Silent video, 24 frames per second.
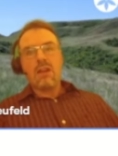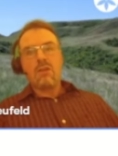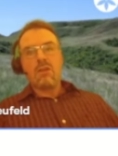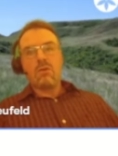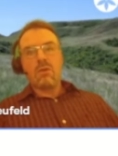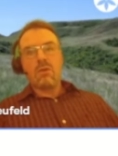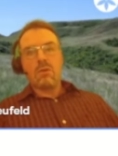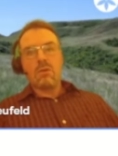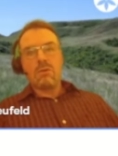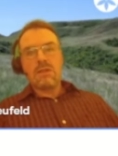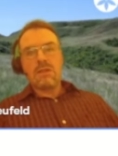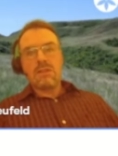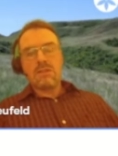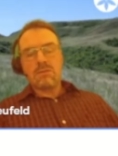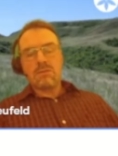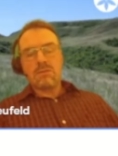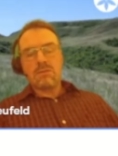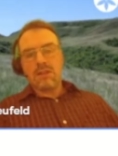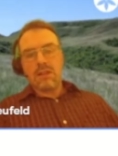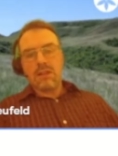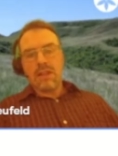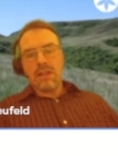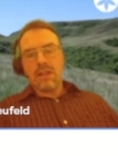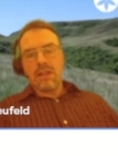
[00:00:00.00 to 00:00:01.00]
would be
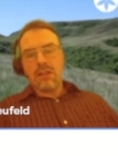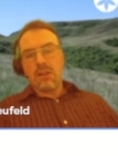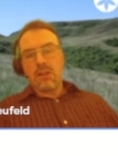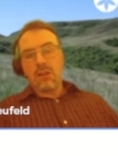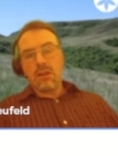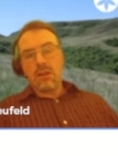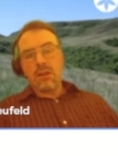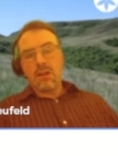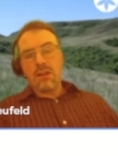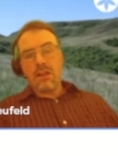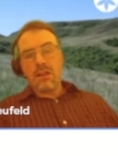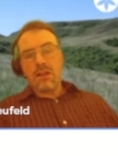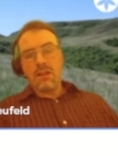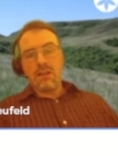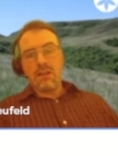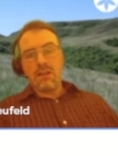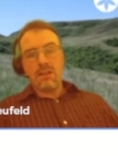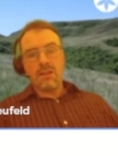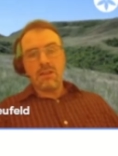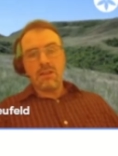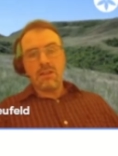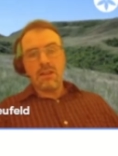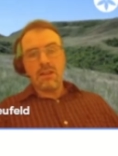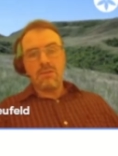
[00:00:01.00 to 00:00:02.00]
something like Gaillardia.
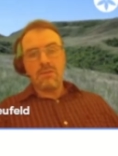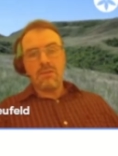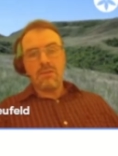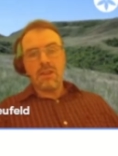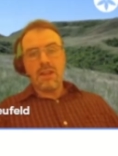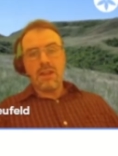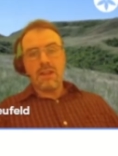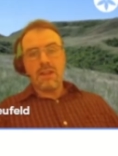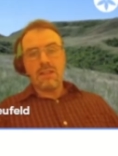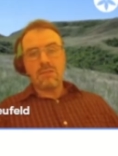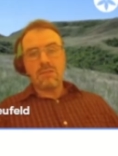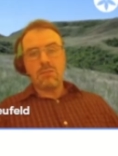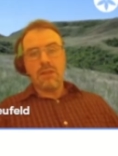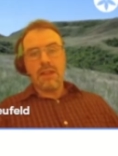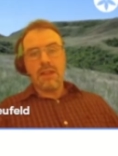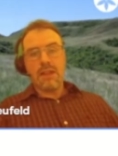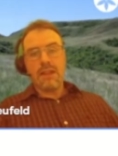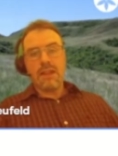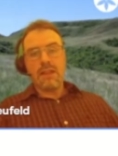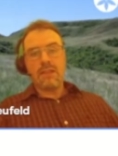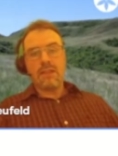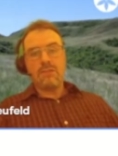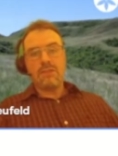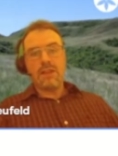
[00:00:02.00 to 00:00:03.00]
Another name for that is
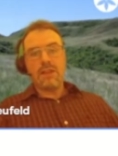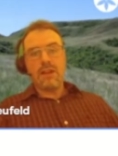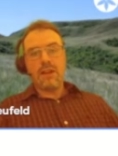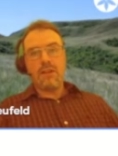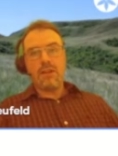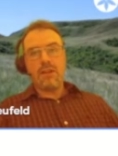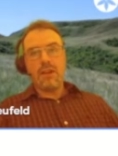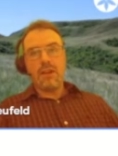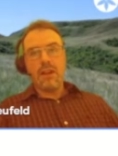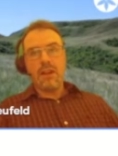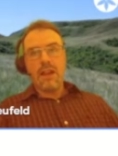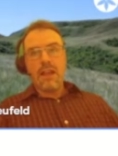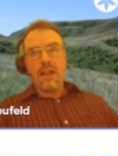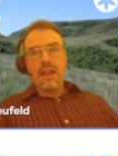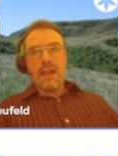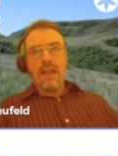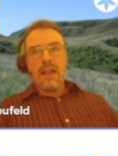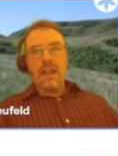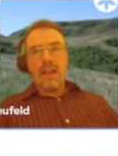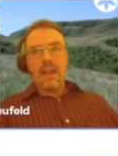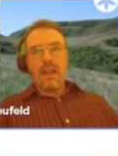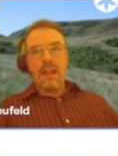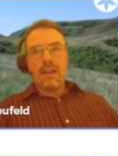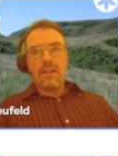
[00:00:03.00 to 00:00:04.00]
blanket flower.
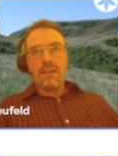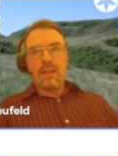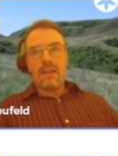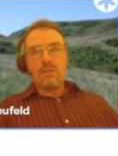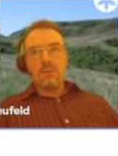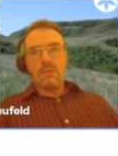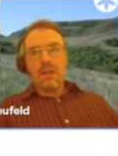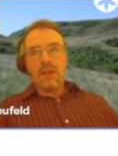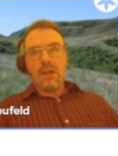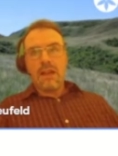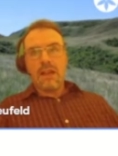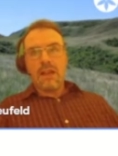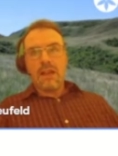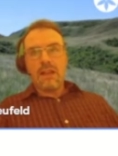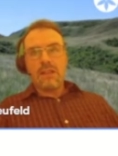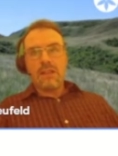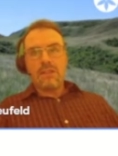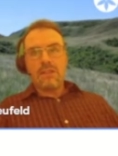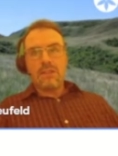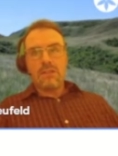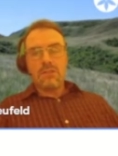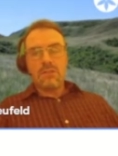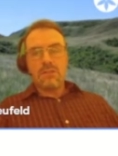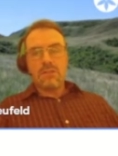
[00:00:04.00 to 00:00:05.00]
And then
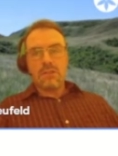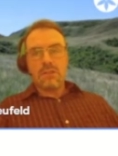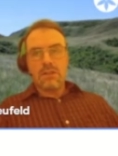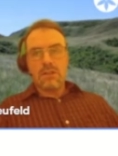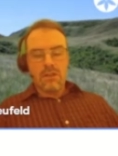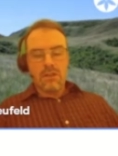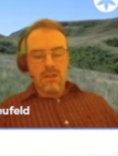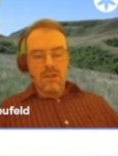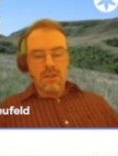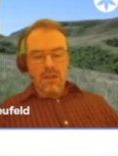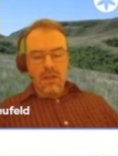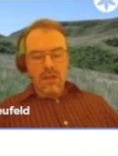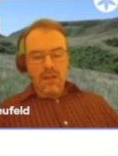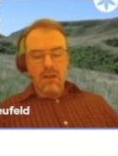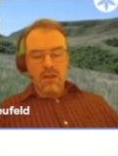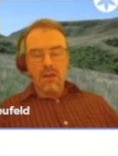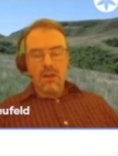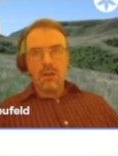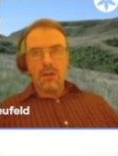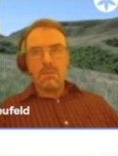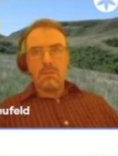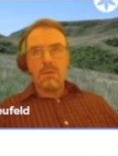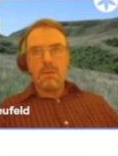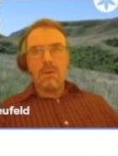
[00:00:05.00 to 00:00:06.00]
black-eyed Susan
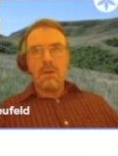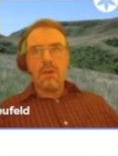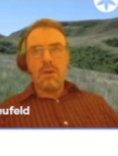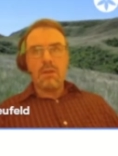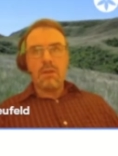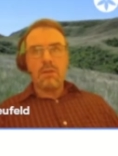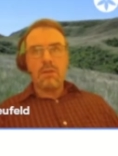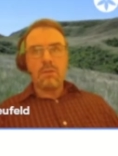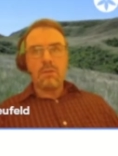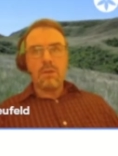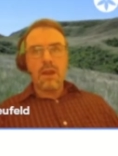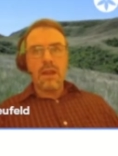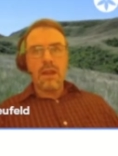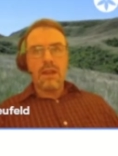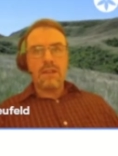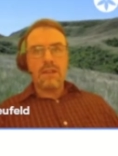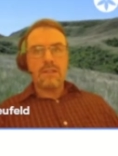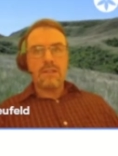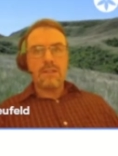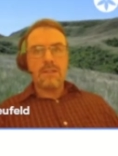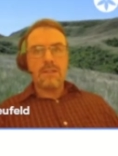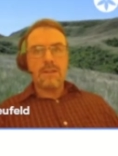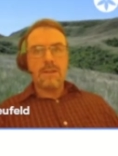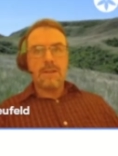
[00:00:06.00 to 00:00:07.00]
up on the
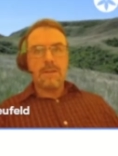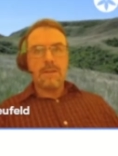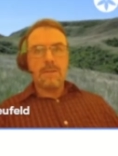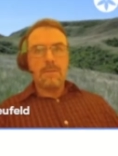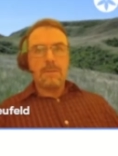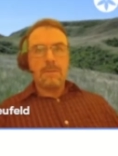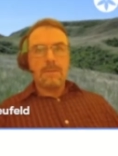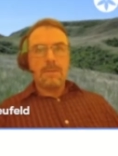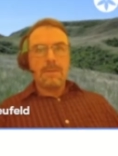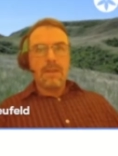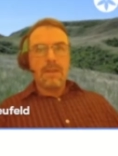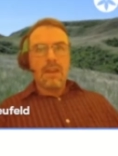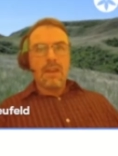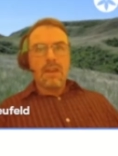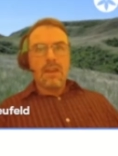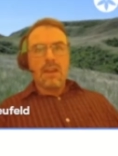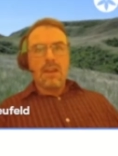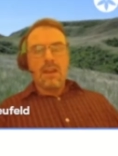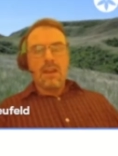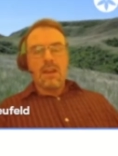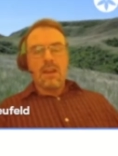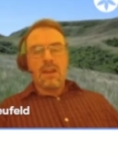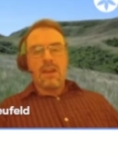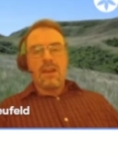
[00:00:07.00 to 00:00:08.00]
right.
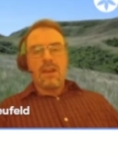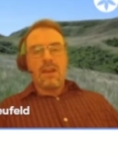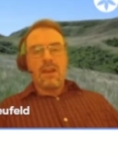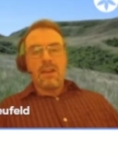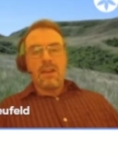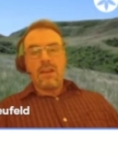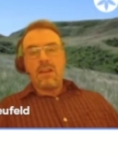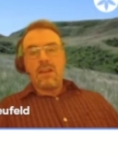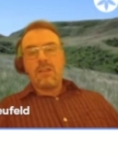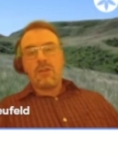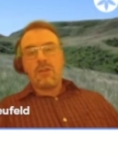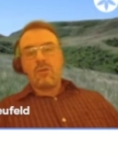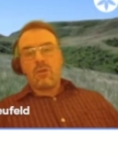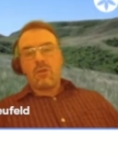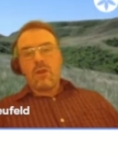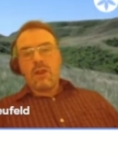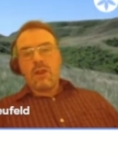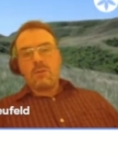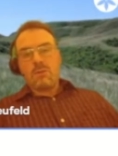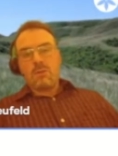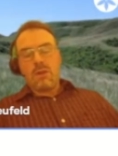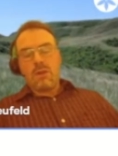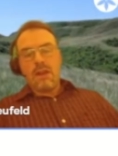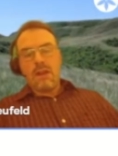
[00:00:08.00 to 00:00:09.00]
Another
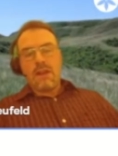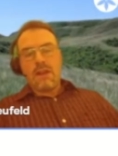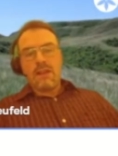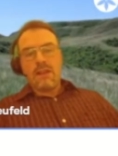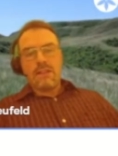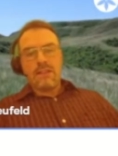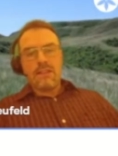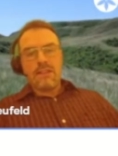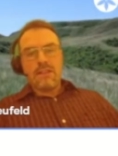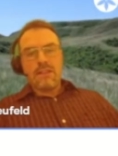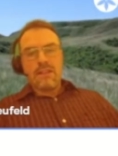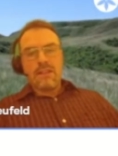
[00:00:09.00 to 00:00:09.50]
great plant